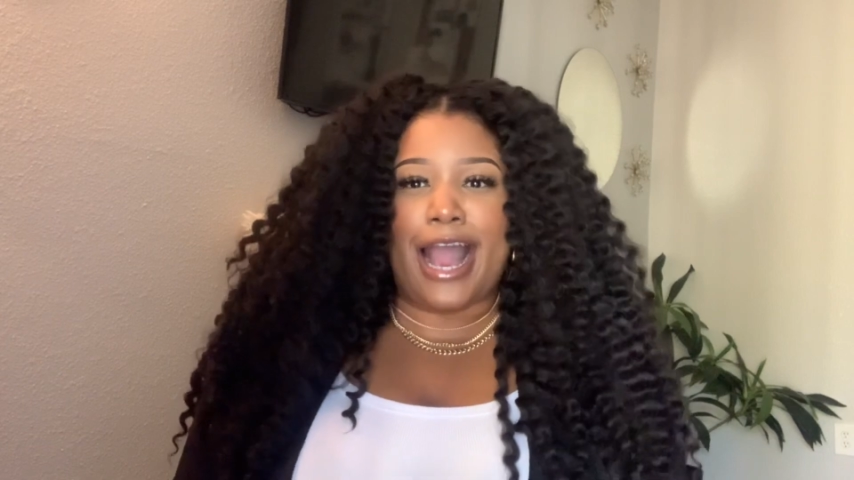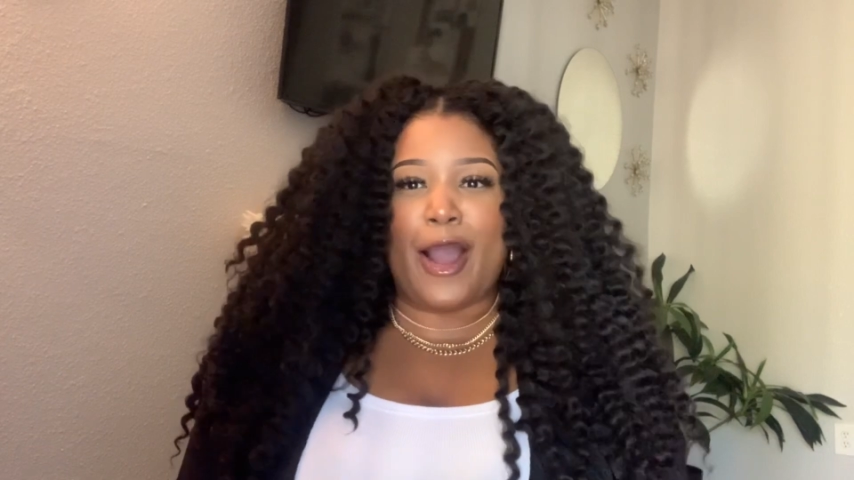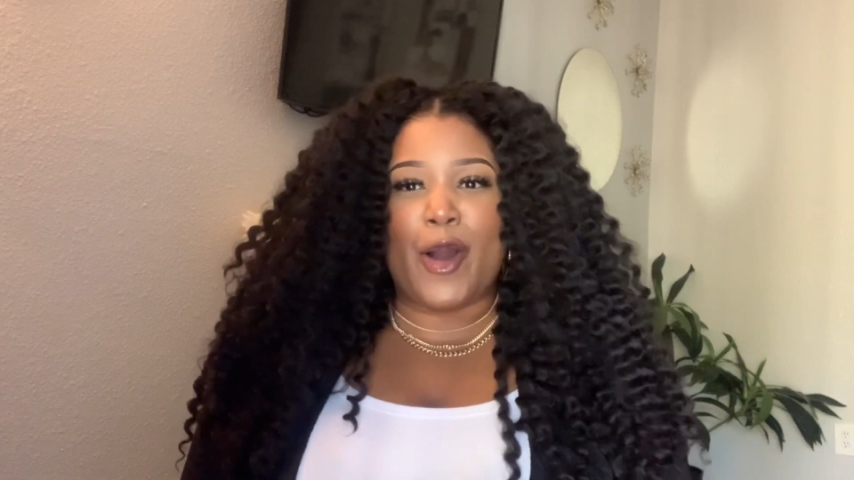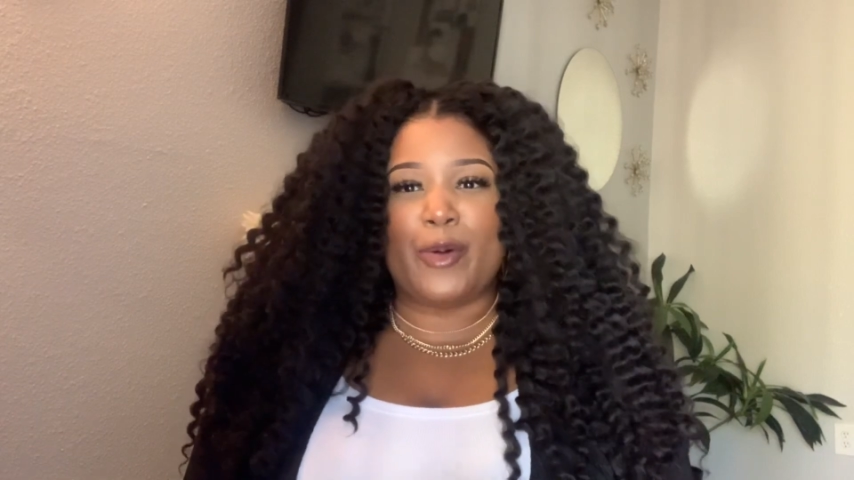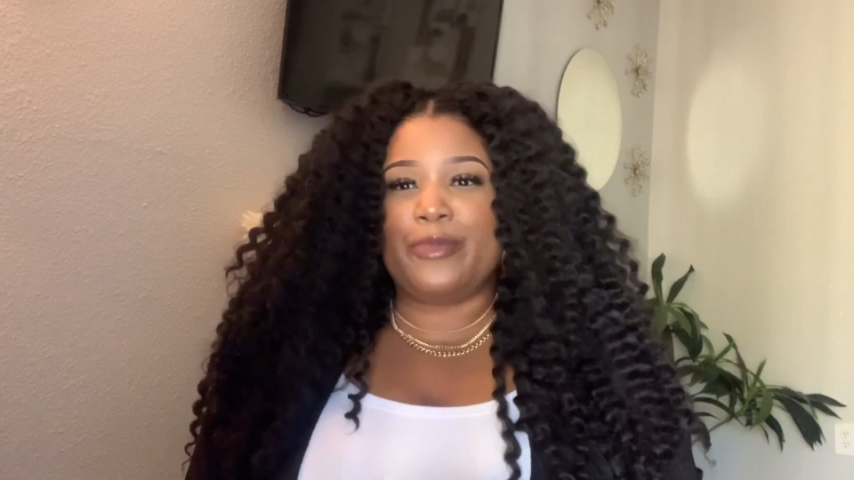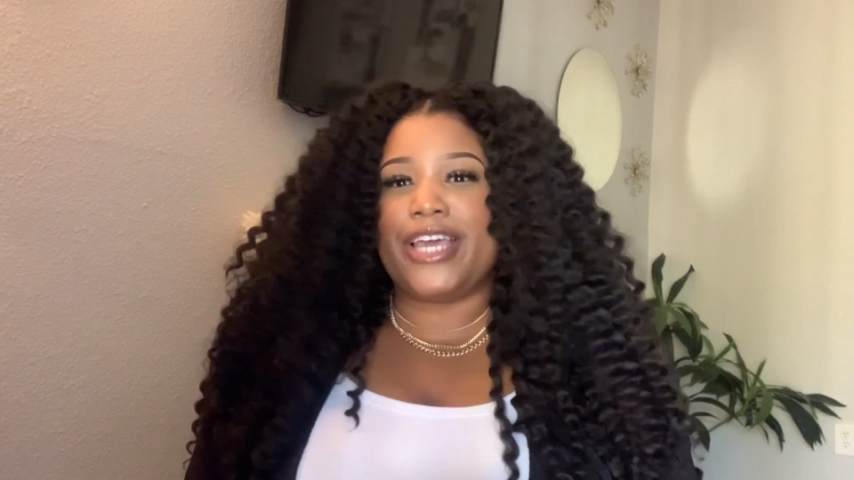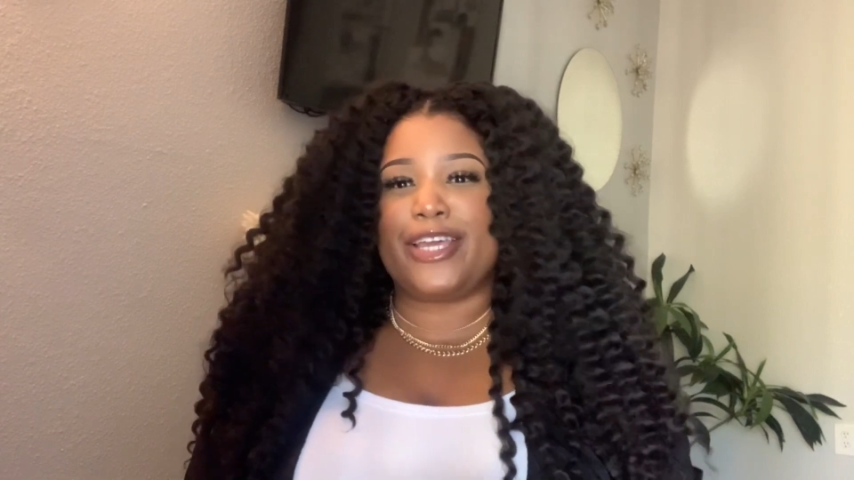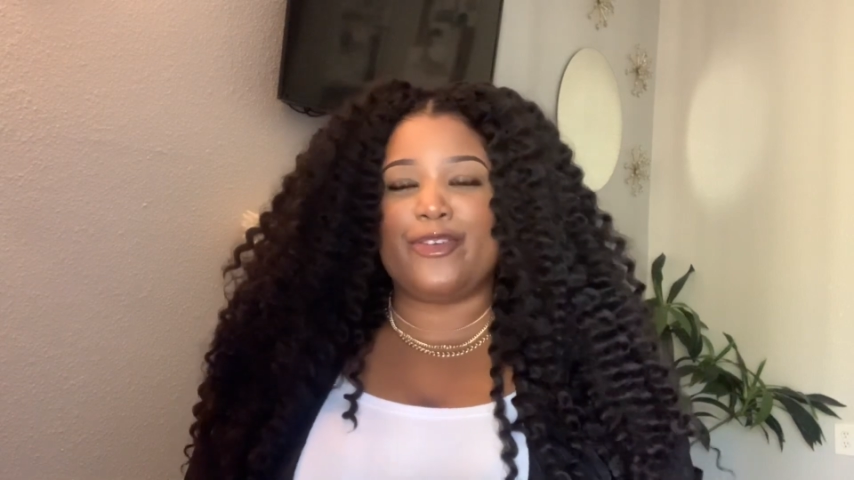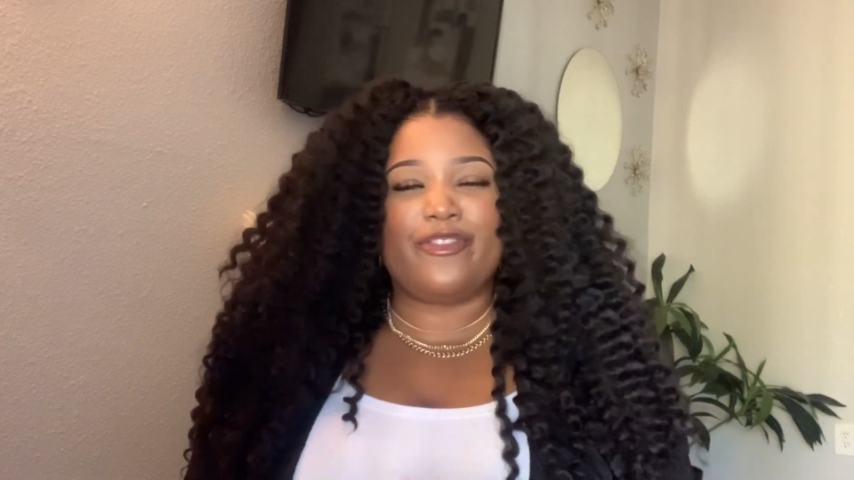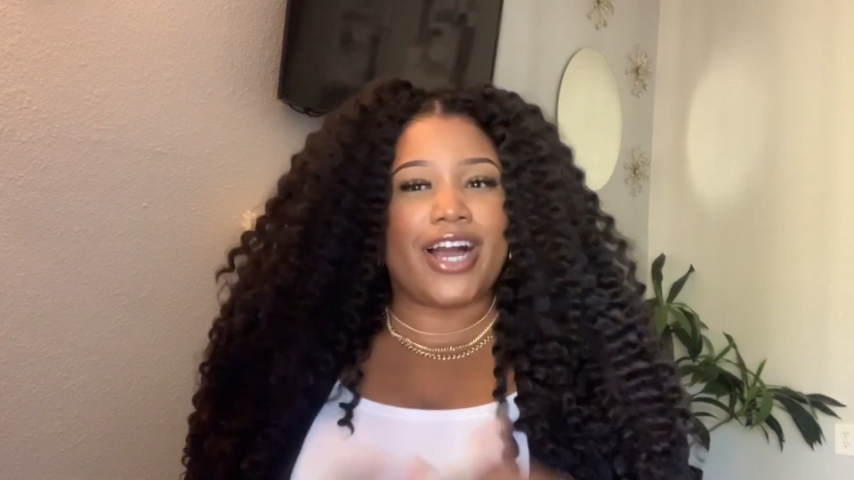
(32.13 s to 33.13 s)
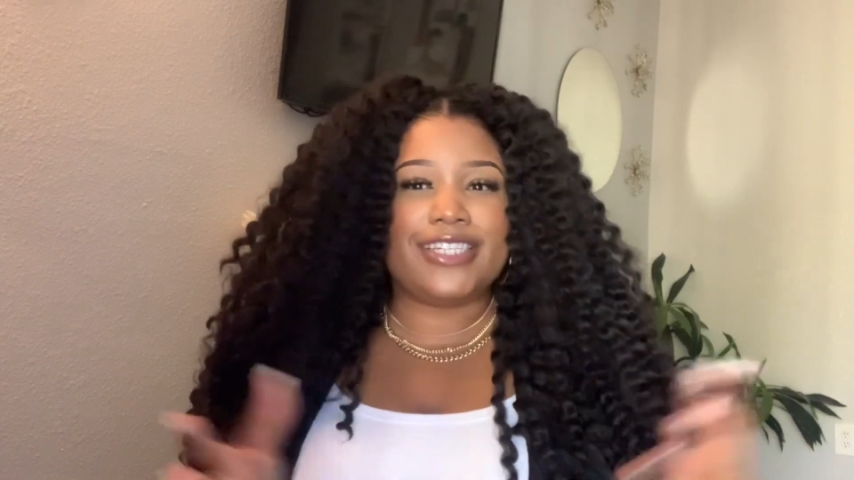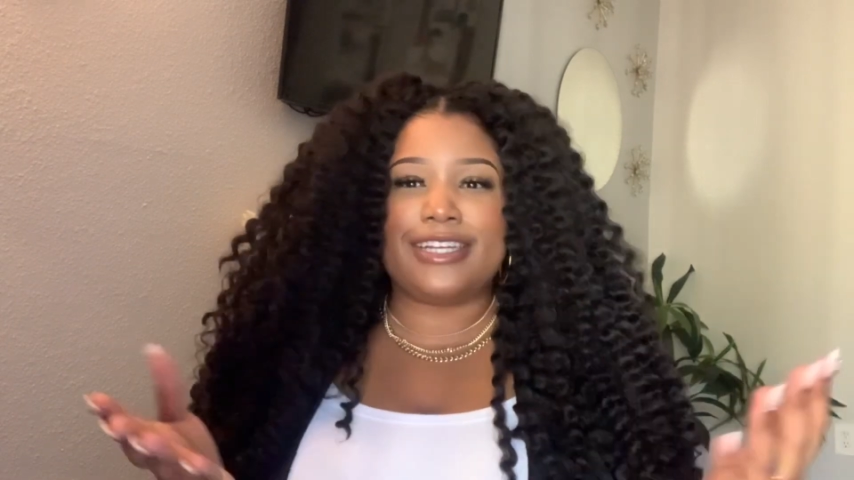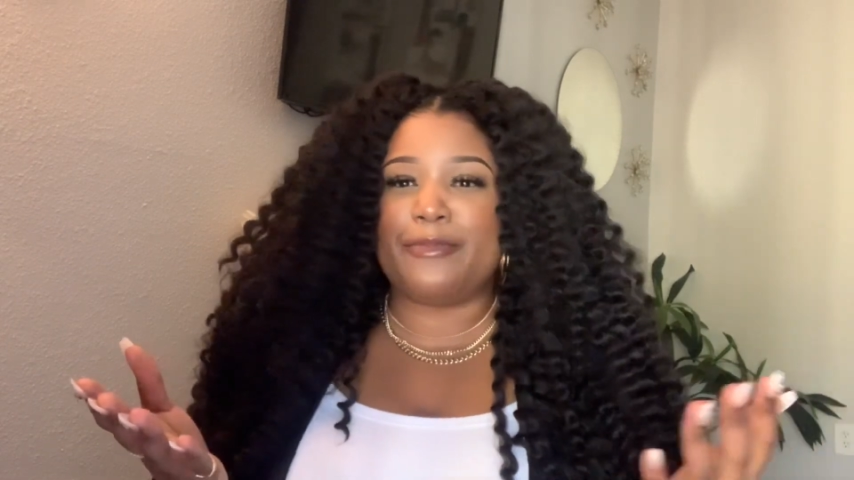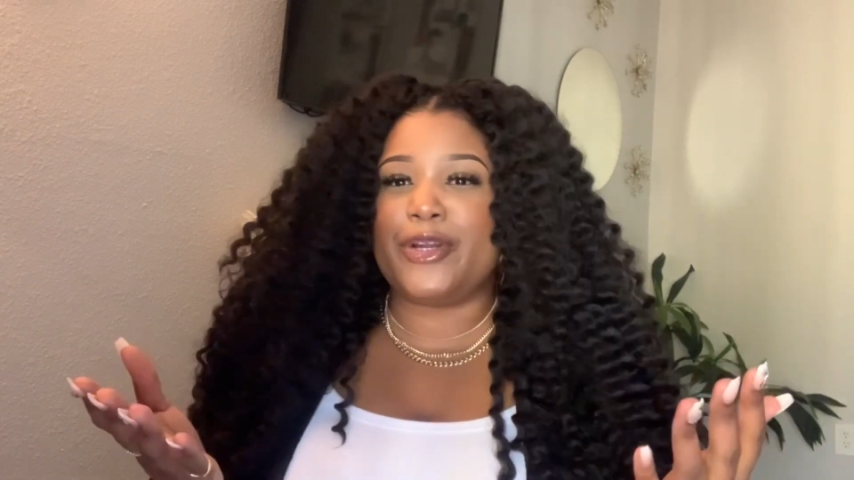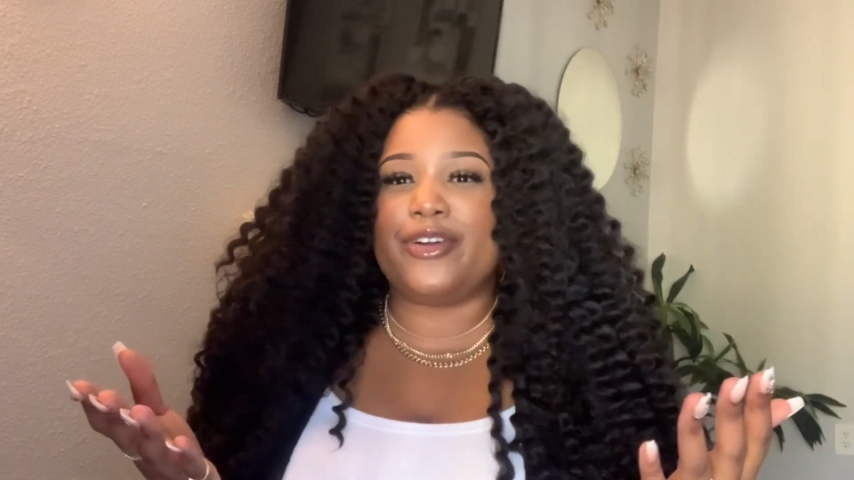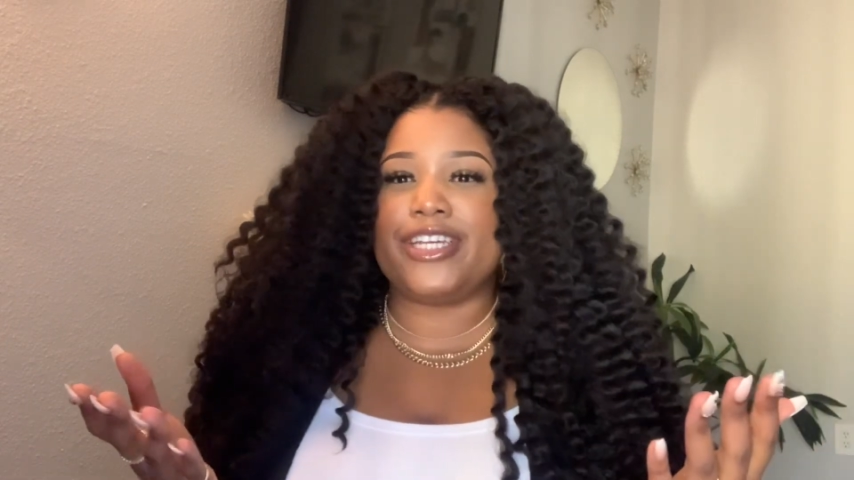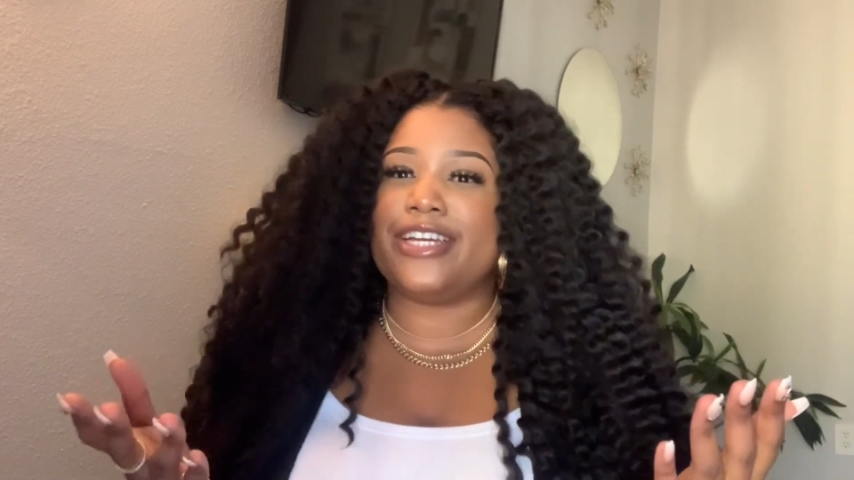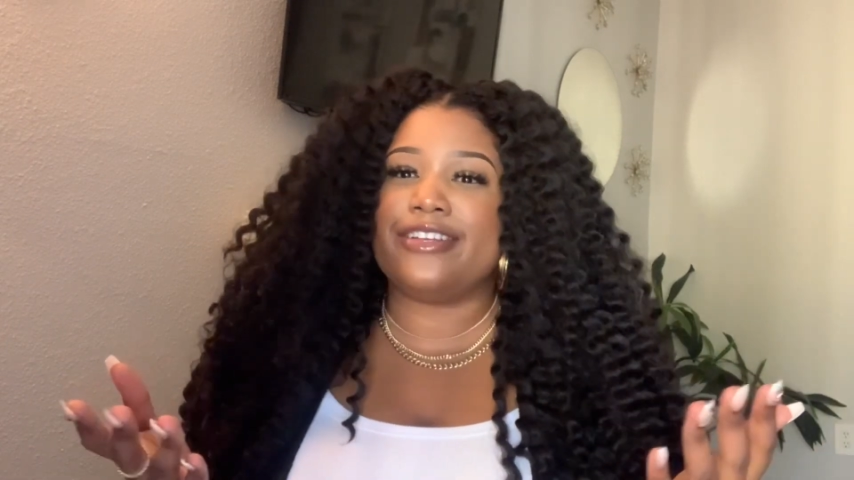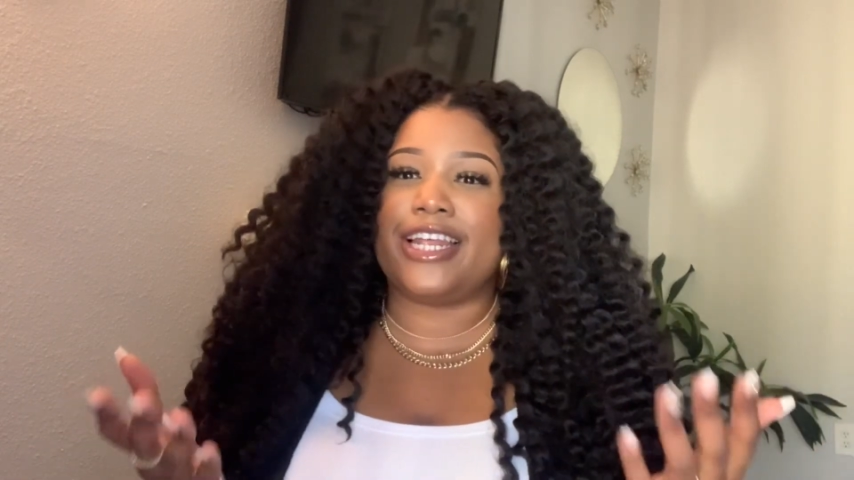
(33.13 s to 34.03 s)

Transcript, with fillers: I hope that you find something on here